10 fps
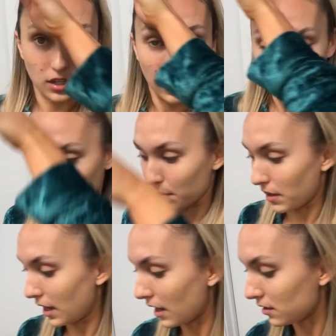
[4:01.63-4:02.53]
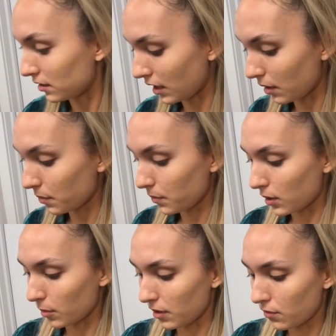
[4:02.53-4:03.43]
I take my hand and like put it
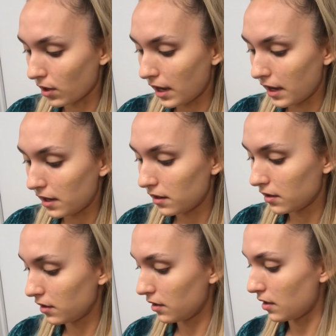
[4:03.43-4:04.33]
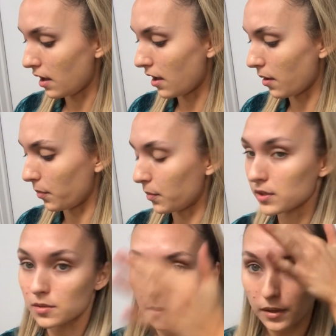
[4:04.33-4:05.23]
on my forehead, and put
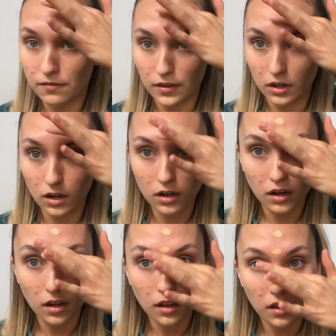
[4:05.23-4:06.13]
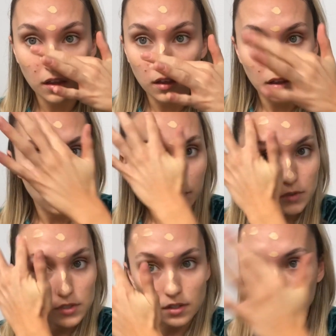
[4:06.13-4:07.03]
some on my finger. I'm
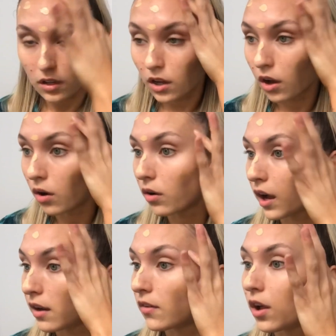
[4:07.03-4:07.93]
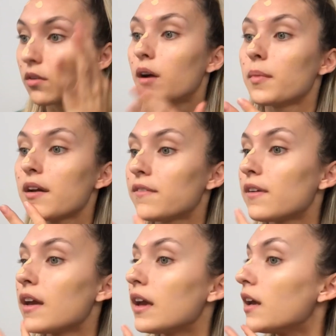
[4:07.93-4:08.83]
just gonna go kind of all on my
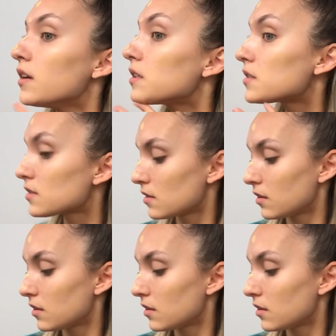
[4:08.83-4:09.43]
face.